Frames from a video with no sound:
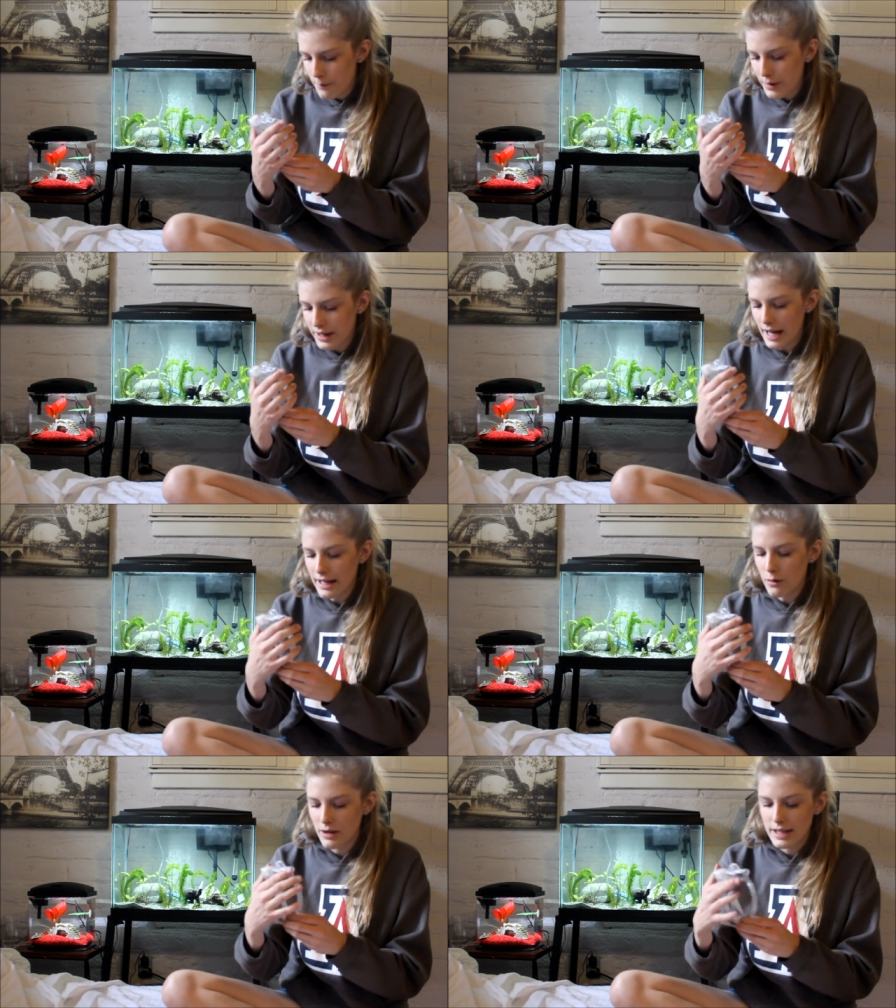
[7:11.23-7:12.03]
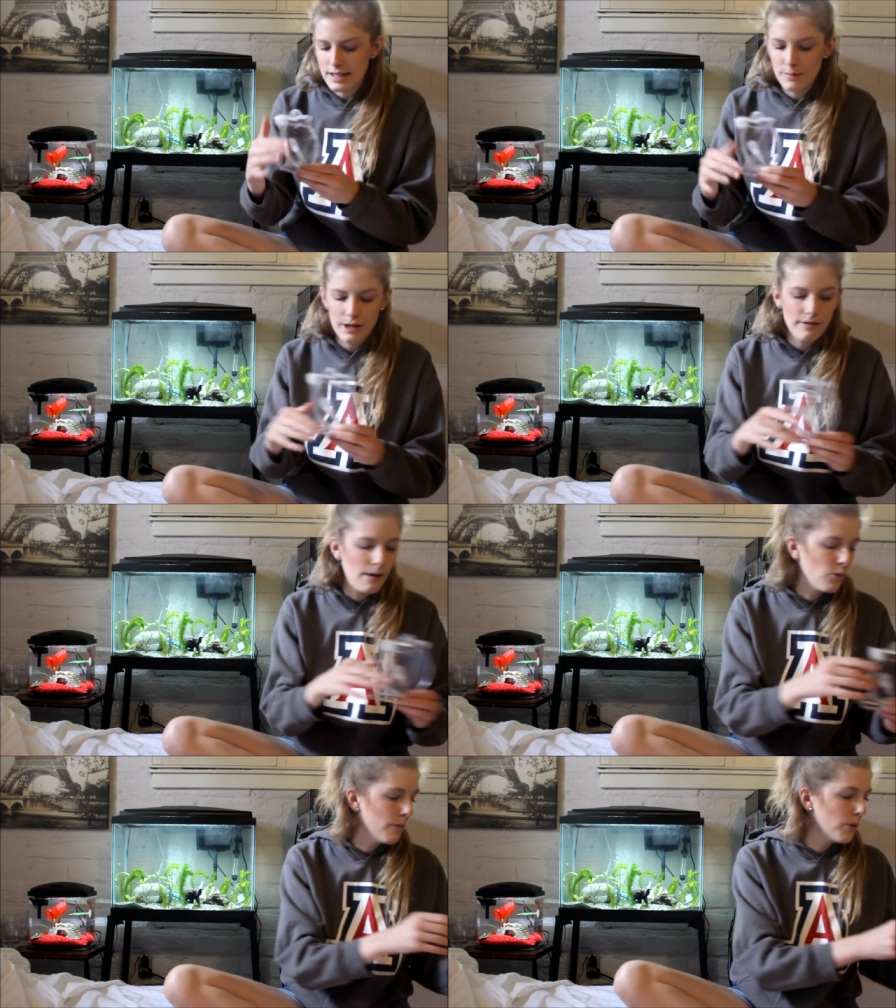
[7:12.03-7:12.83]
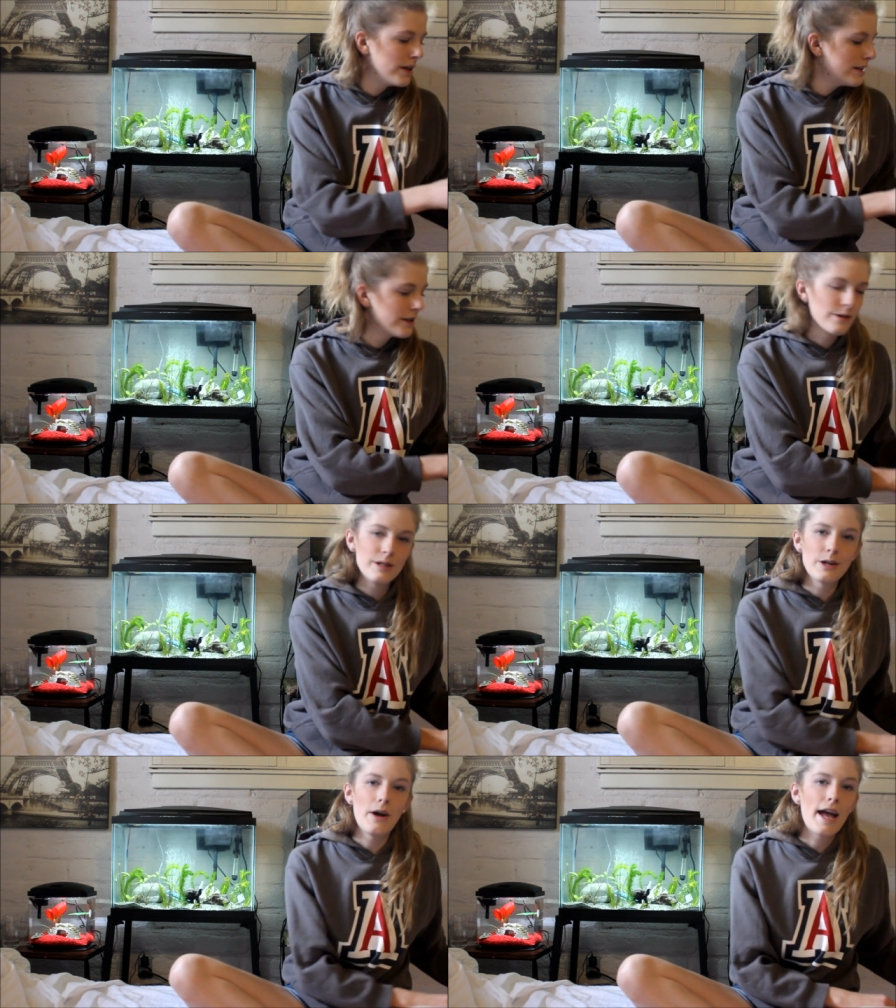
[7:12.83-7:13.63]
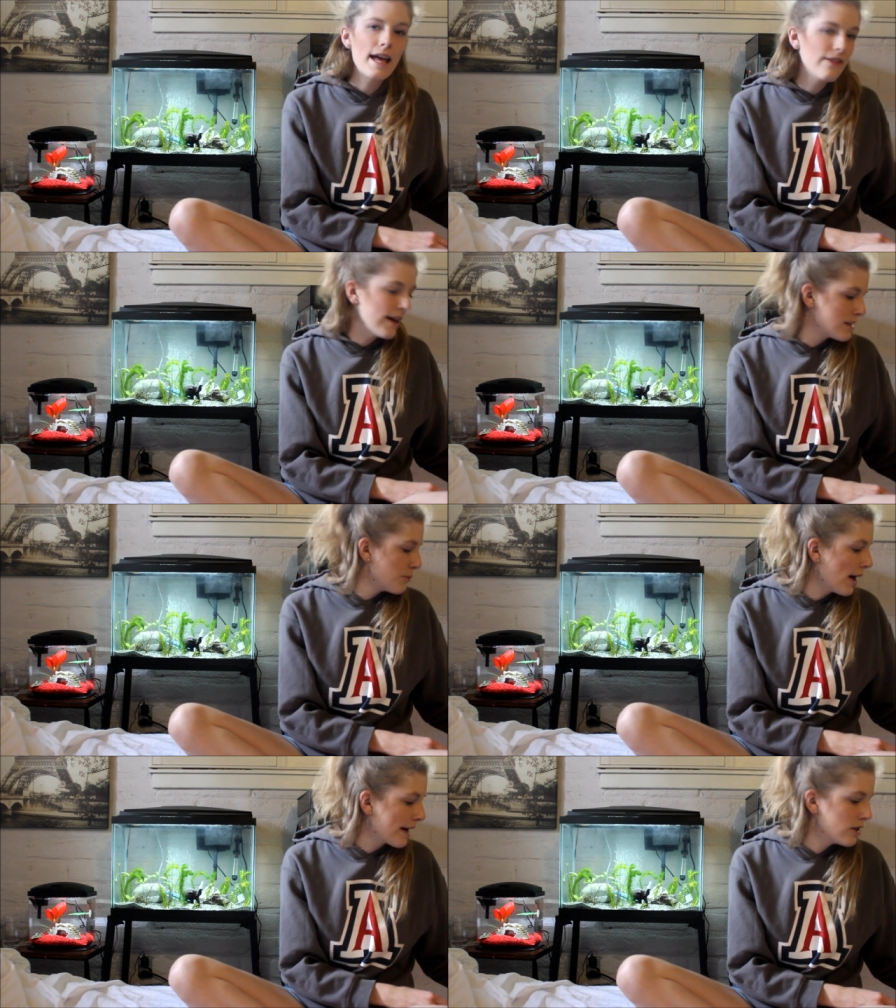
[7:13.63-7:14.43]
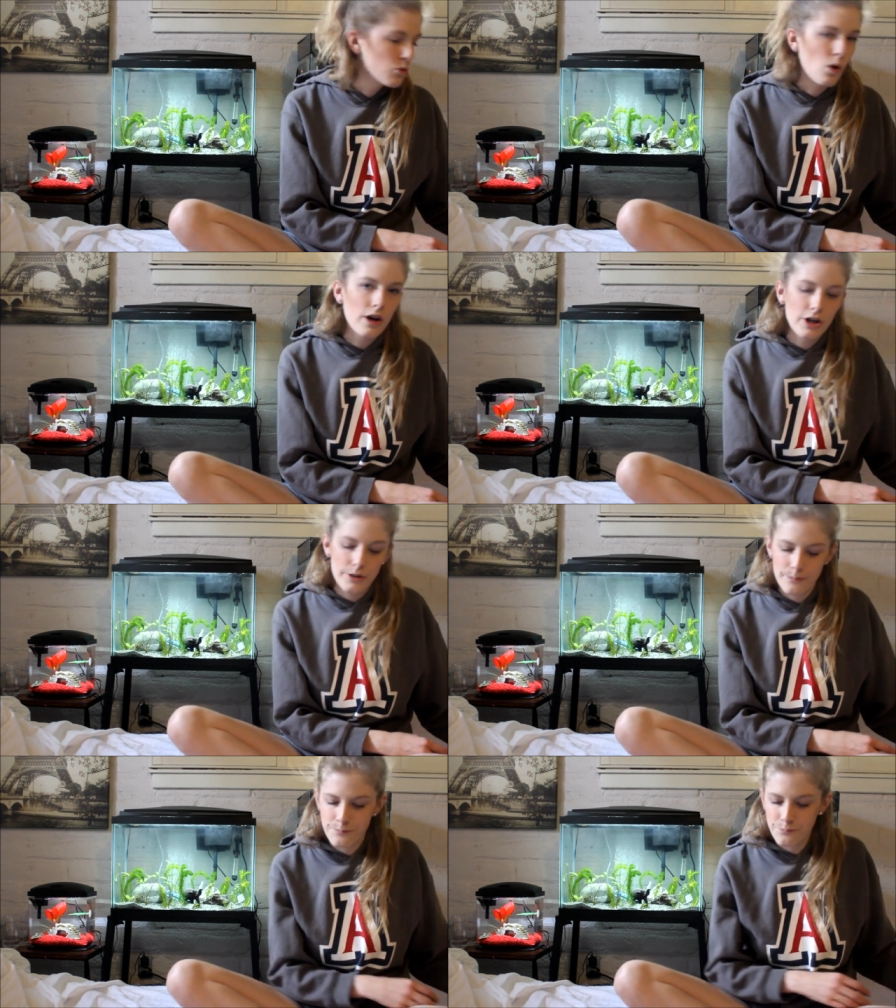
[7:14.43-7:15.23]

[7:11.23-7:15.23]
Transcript: But yeah, you want it to be around 1.008. That's brackish water.